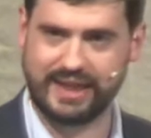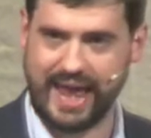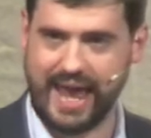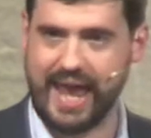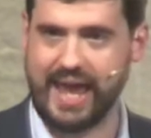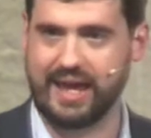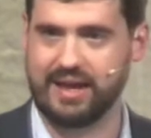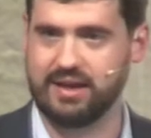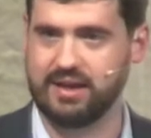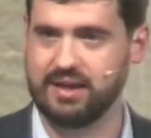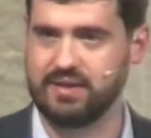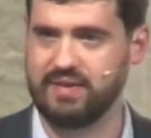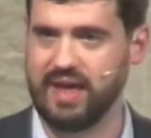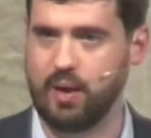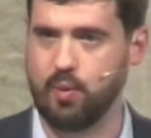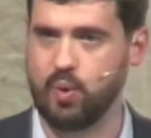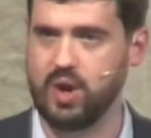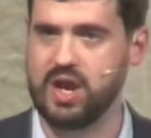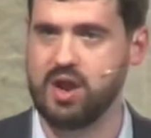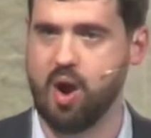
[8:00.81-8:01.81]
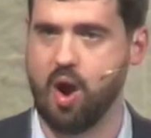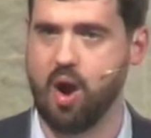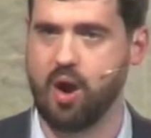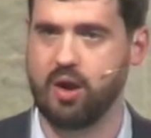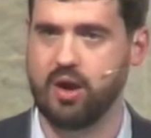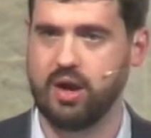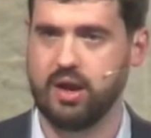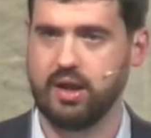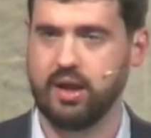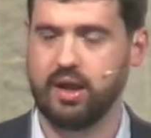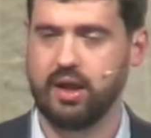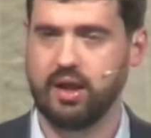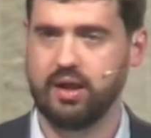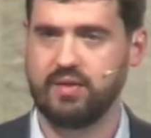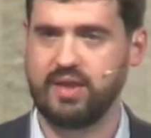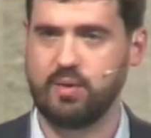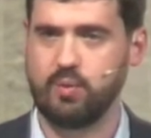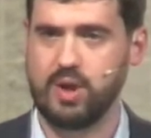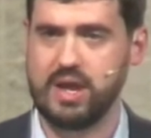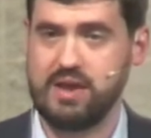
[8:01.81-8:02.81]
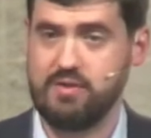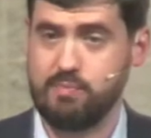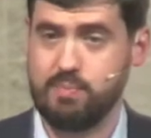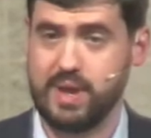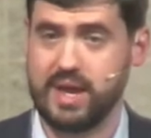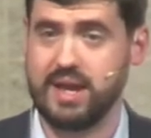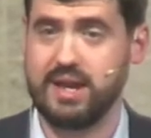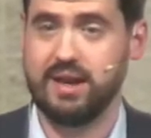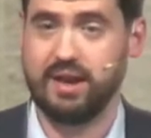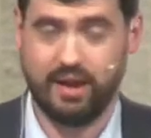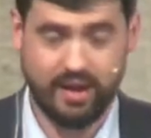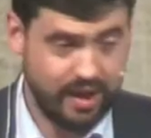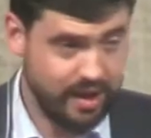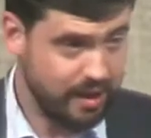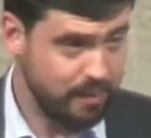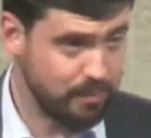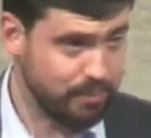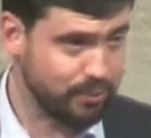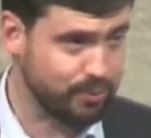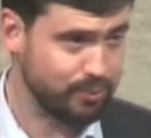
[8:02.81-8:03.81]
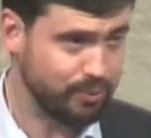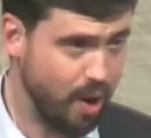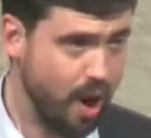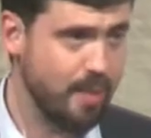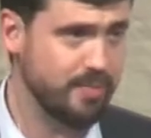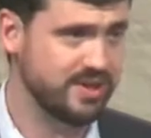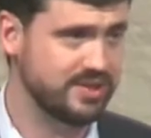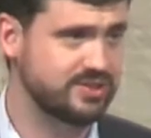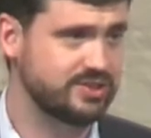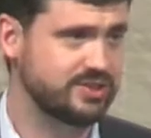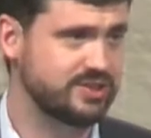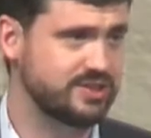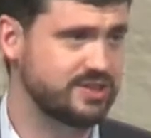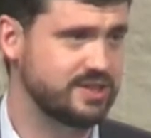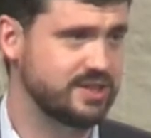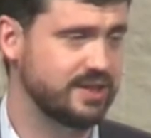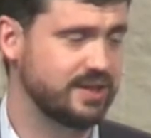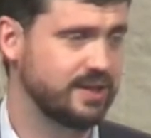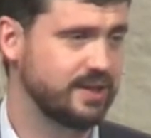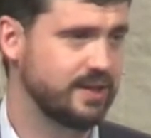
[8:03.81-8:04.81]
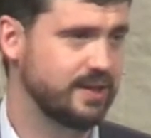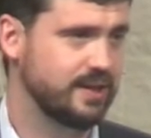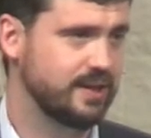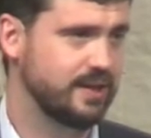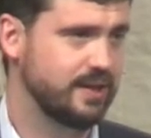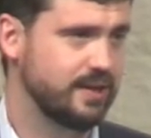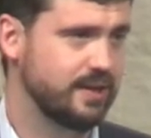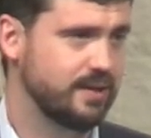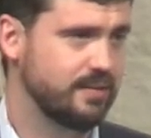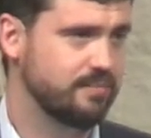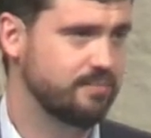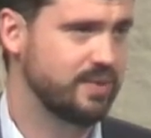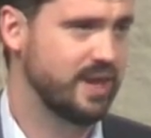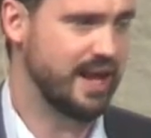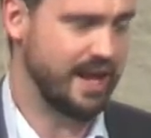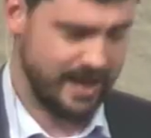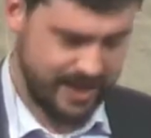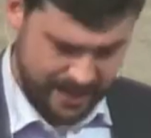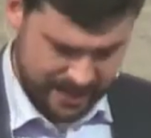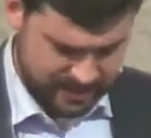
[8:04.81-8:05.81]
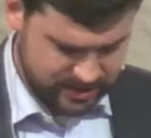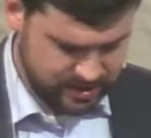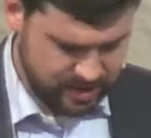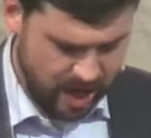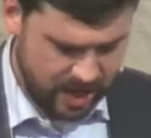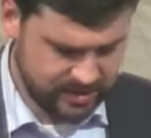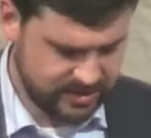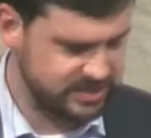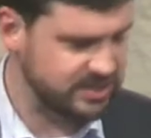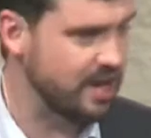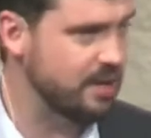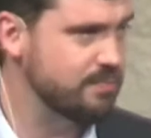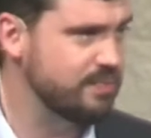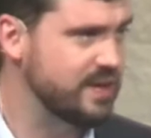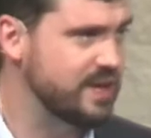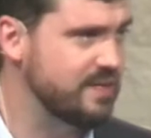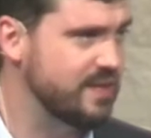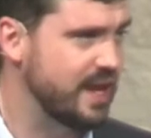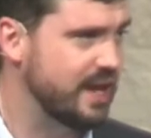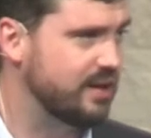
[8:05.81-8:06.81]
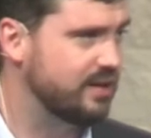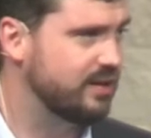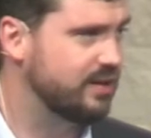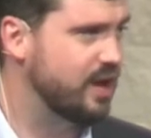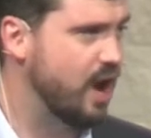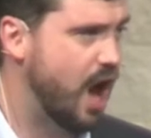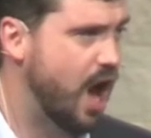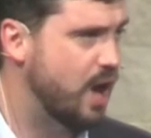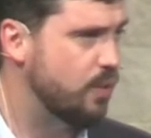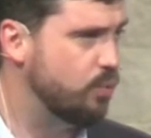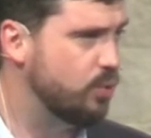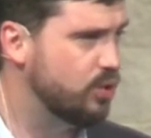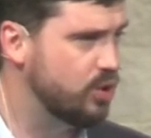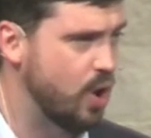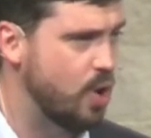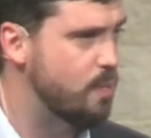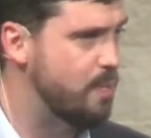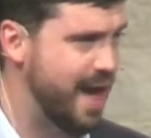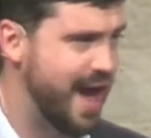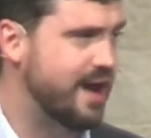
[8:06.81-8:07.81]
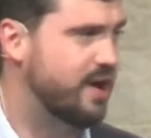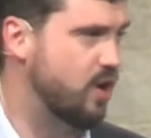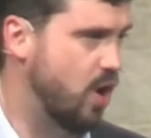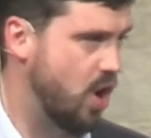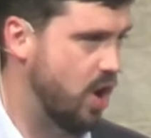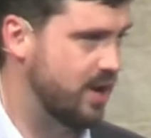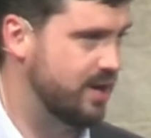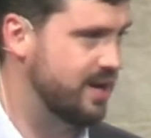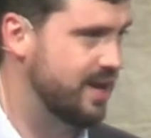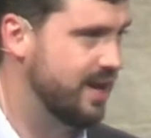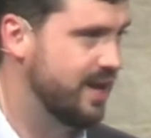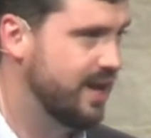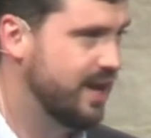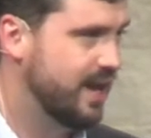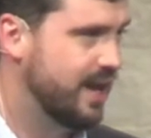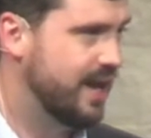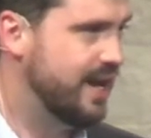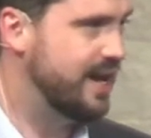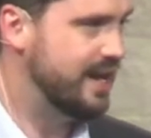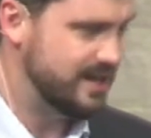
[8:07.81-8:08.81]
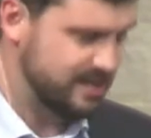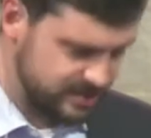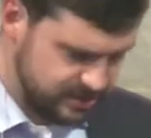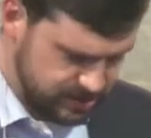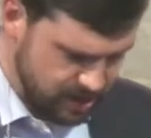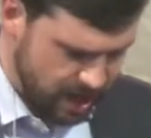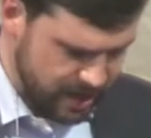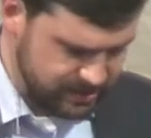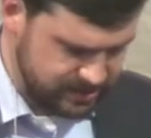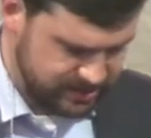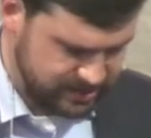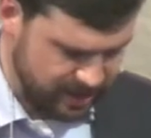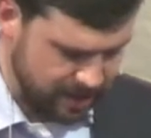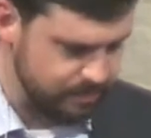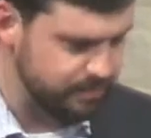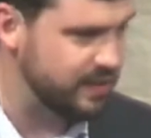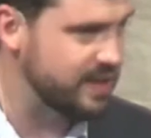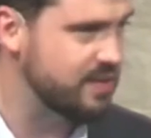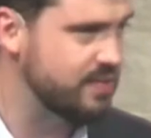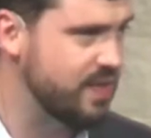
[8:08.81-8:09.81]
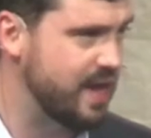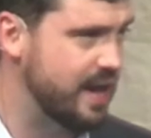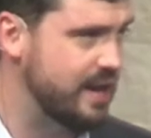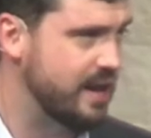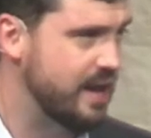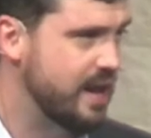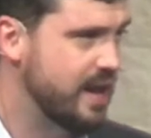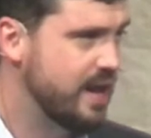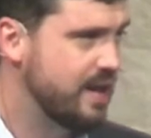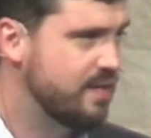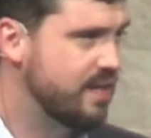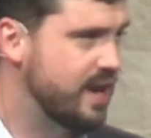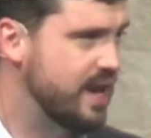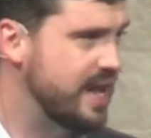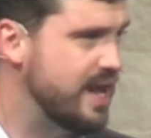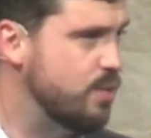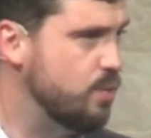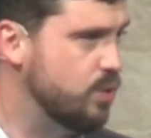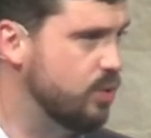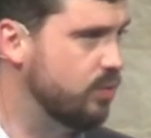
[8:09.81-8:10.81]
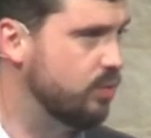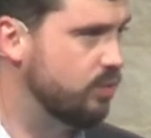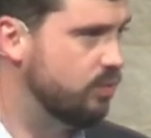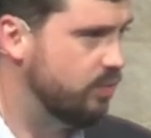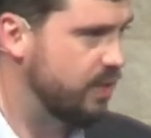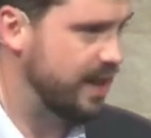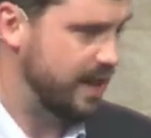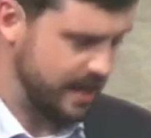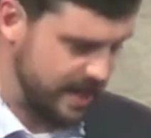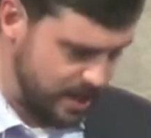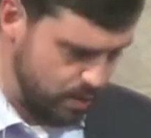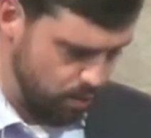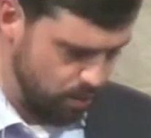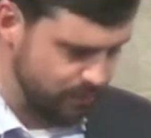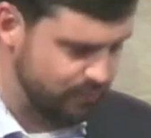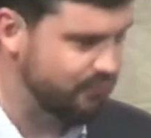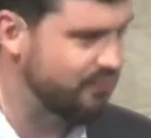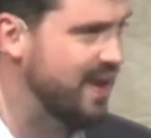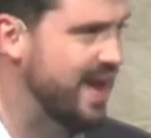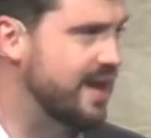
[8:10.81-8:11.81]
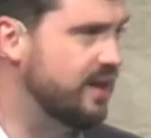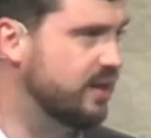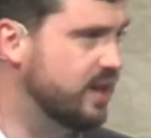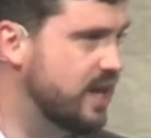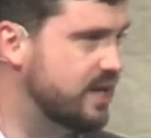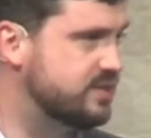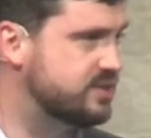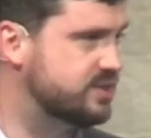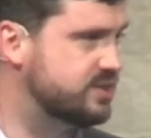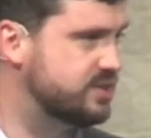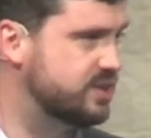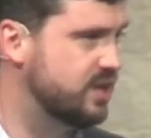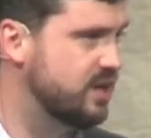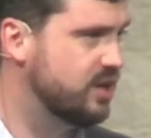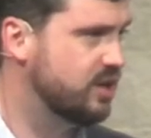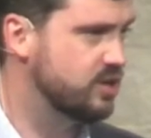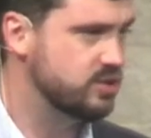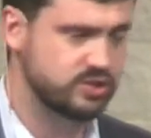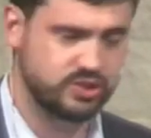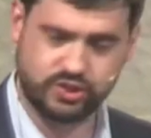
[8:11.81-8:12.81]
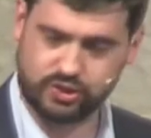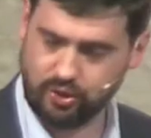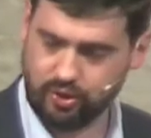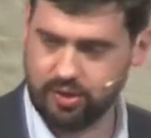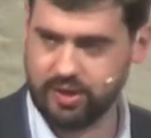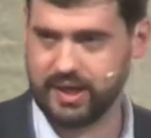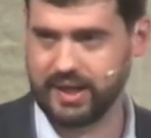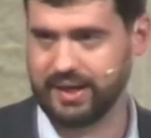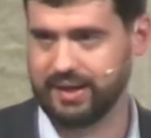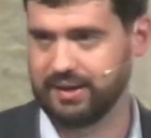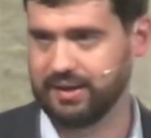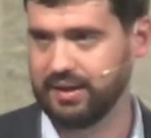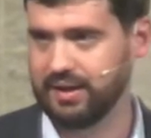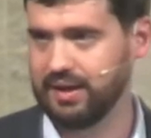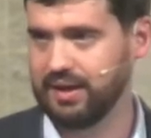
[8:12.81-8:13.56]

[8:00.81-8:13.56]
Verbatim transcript: land that we are that we have been promised. It's not something that God will go back on. it is not something that, that, he will, that He will fail us concerning.